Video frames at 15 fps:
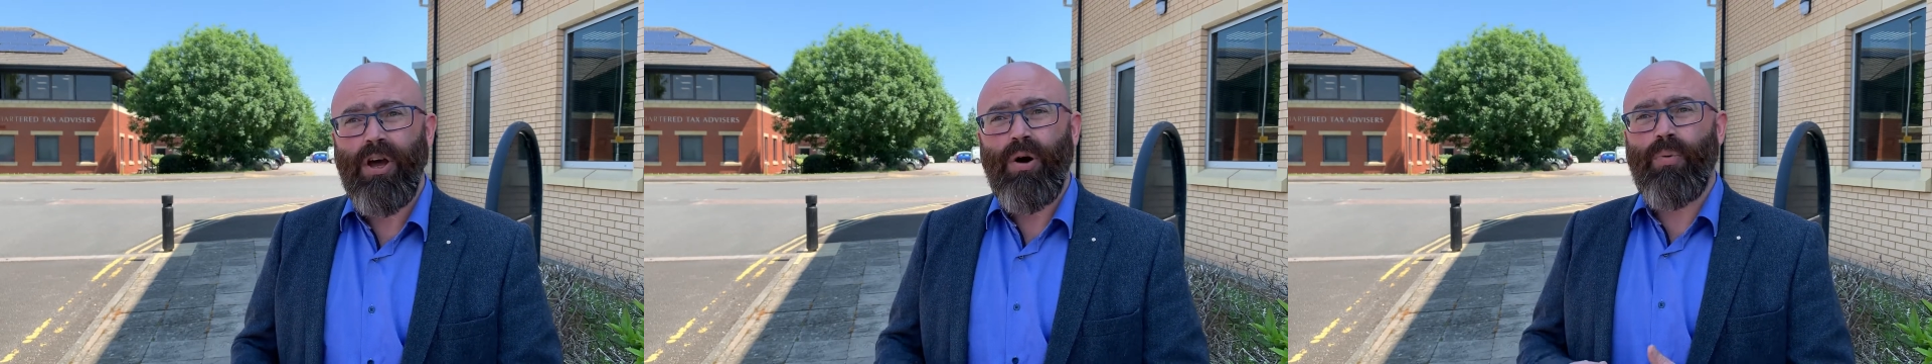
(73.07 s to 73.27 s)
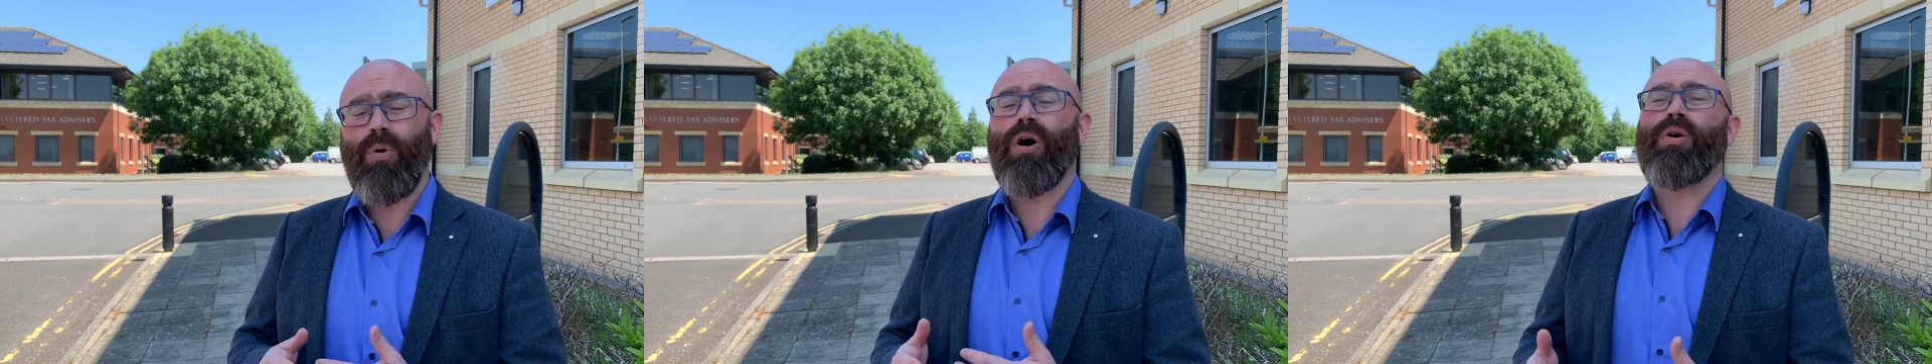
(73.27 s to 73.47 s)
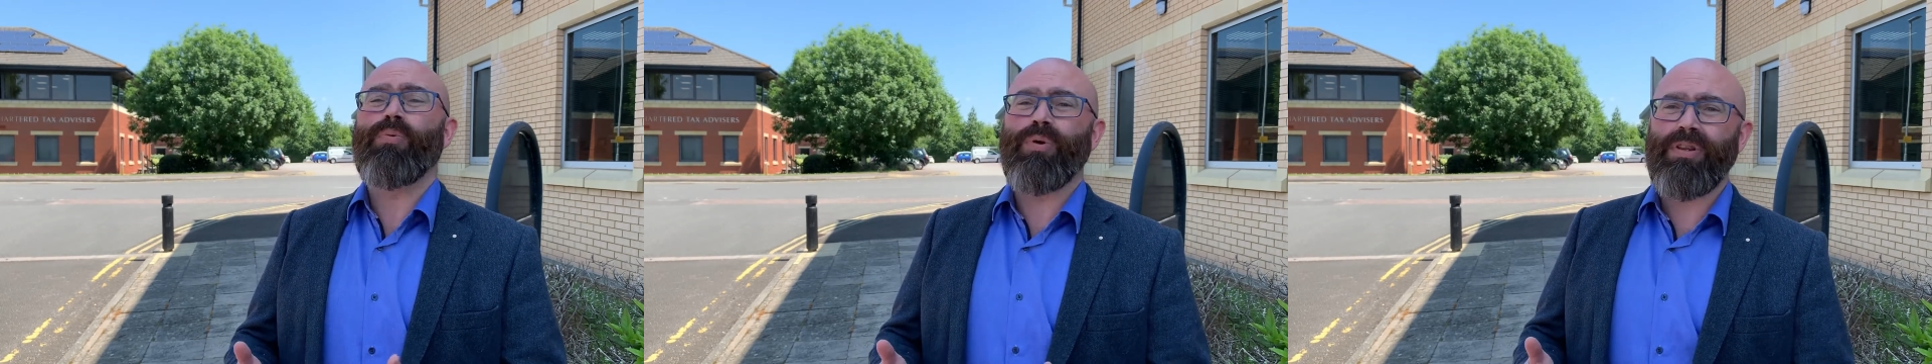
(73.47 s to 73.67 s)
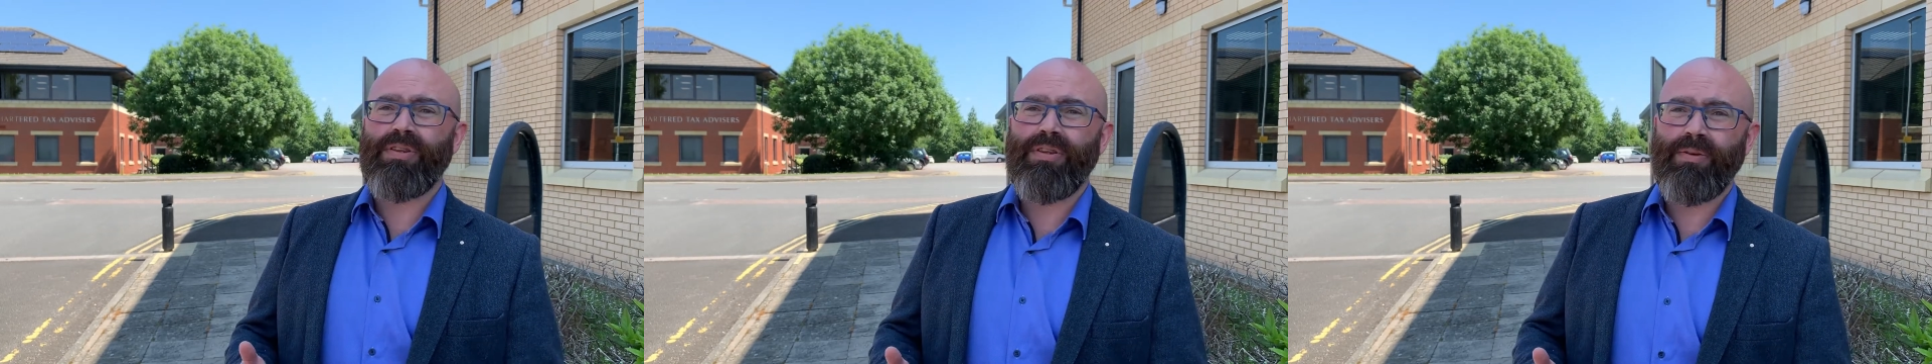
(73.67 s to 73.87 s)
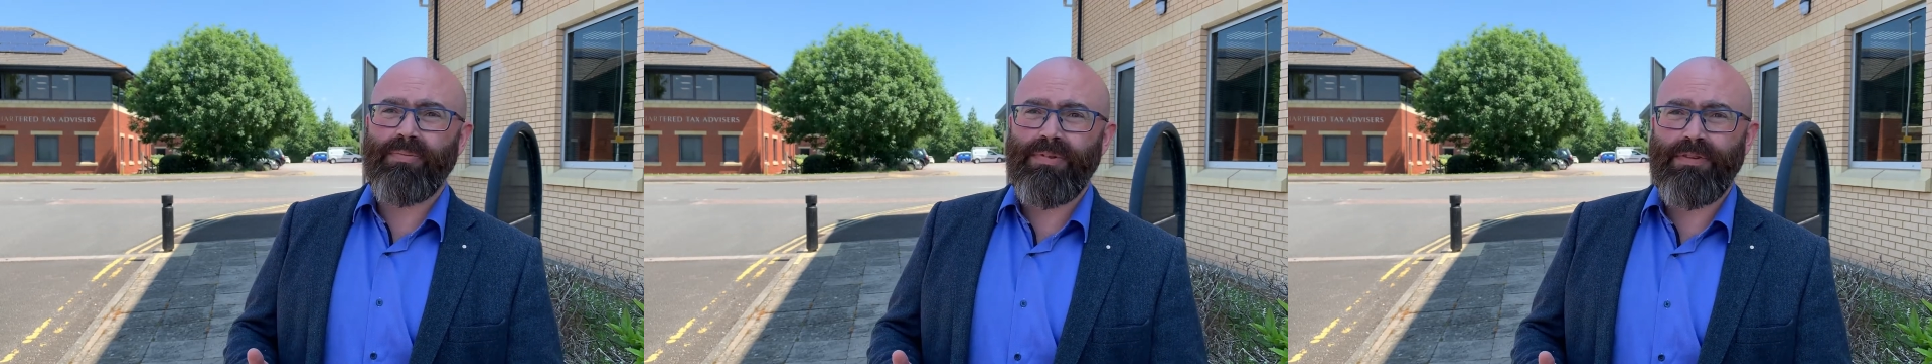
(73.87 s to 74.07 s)
work with
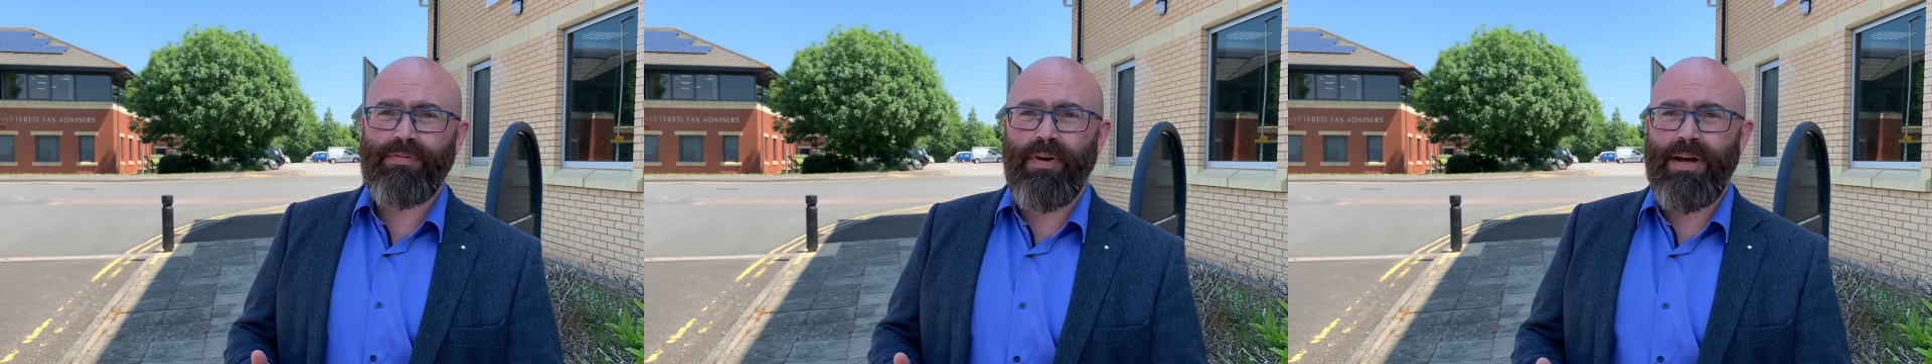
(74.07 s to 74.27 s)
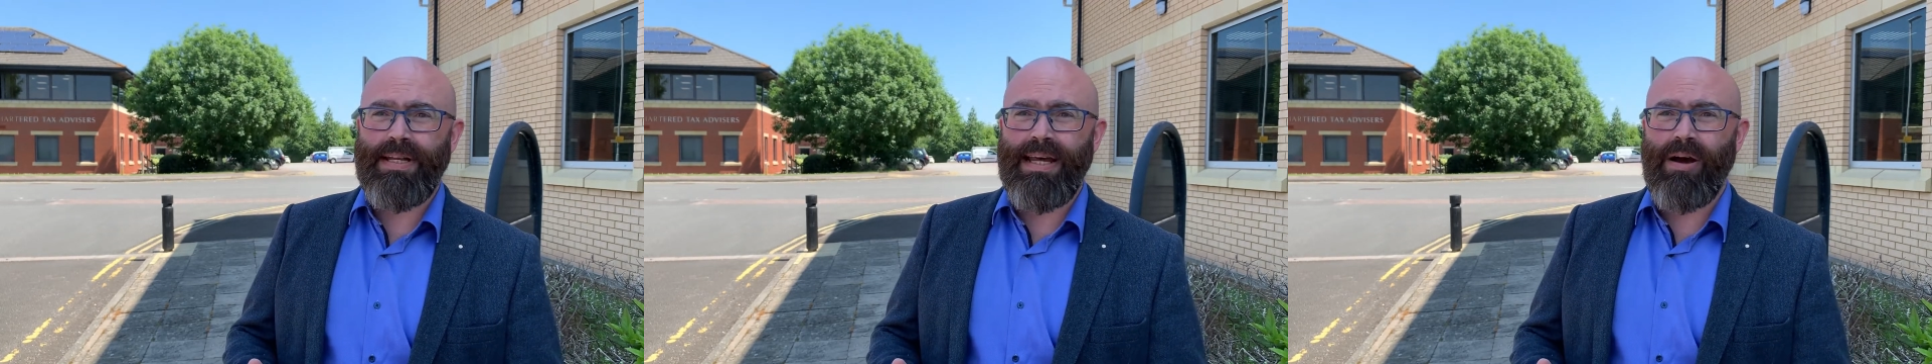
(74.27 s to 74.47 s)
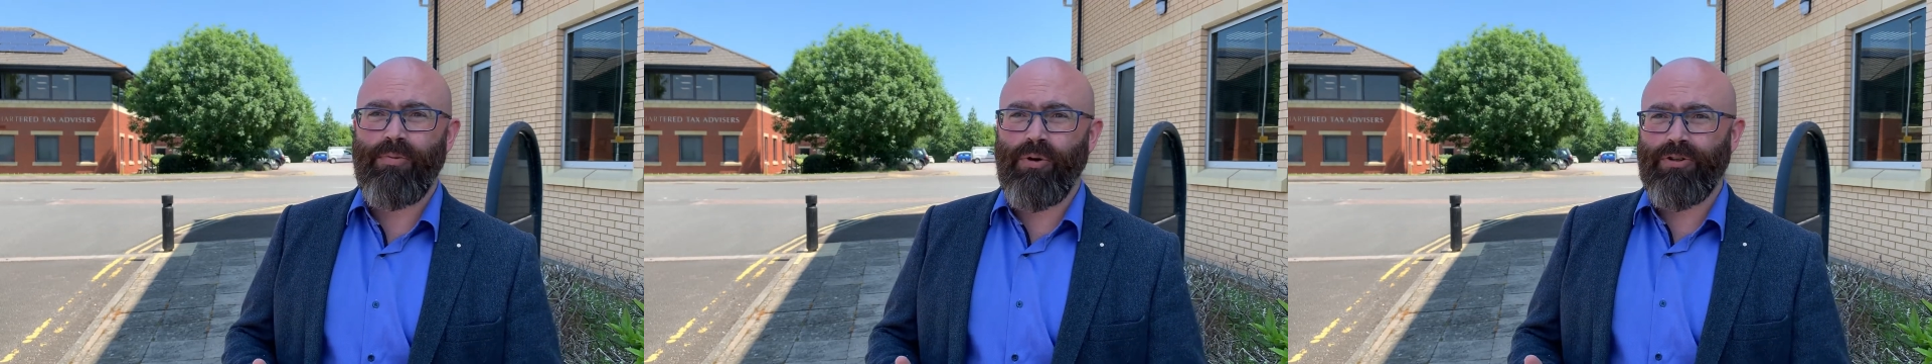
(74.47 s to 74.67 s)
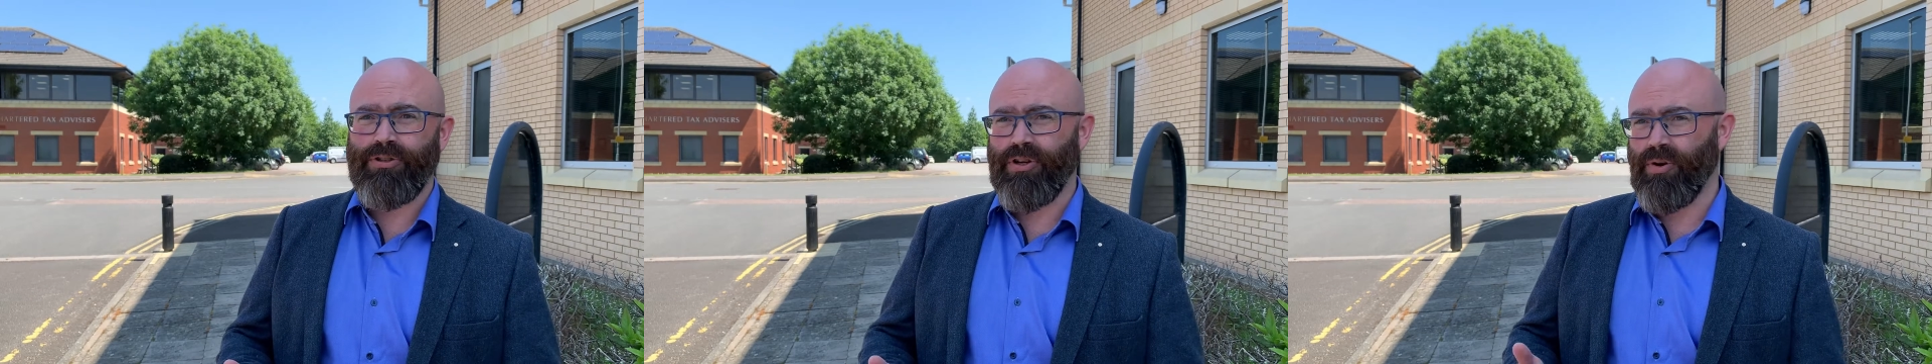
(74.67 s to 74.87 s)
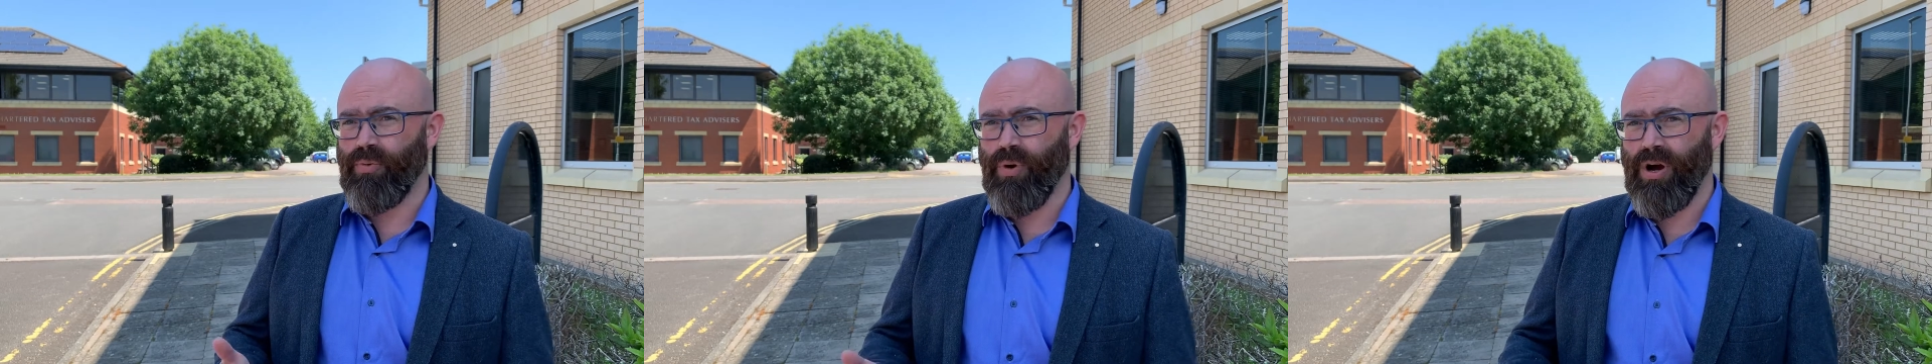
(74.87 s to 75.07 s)
them to find out what's
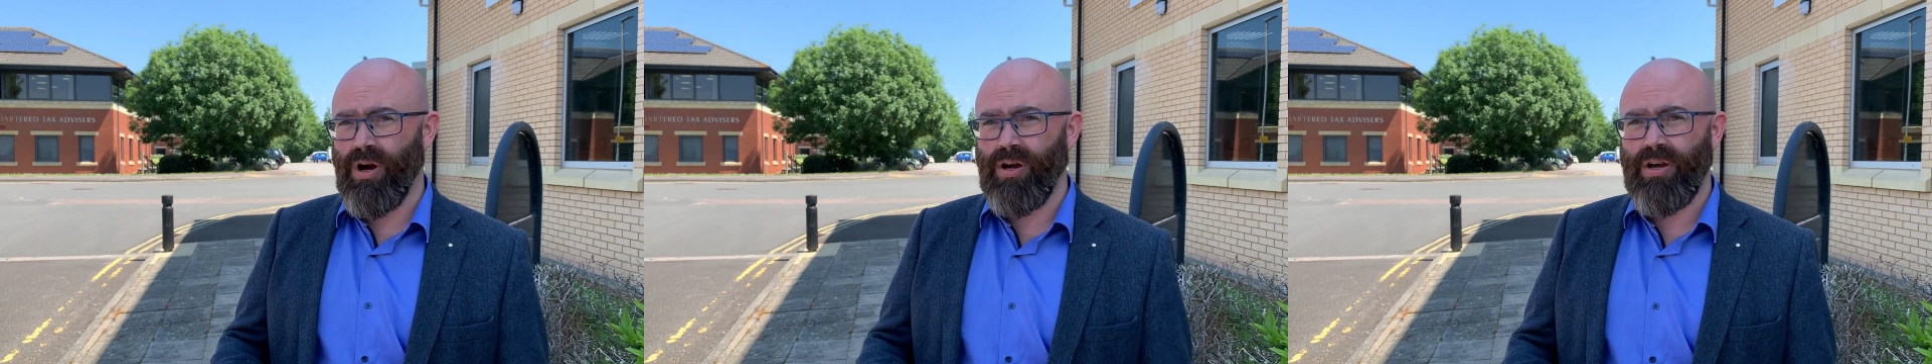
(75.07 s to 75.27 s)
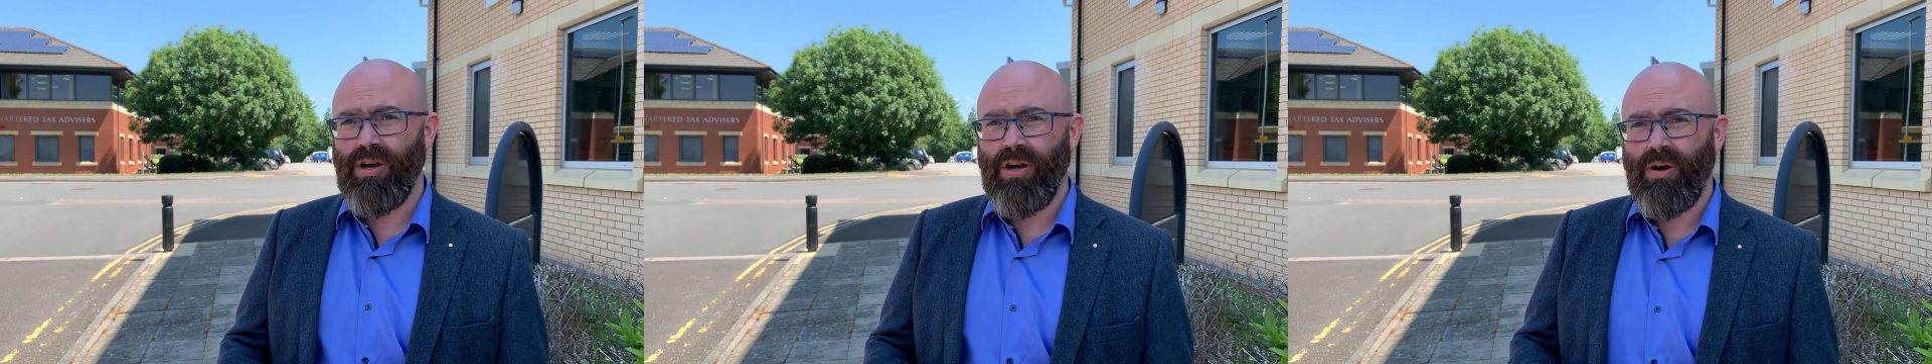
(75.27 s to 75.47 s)
going to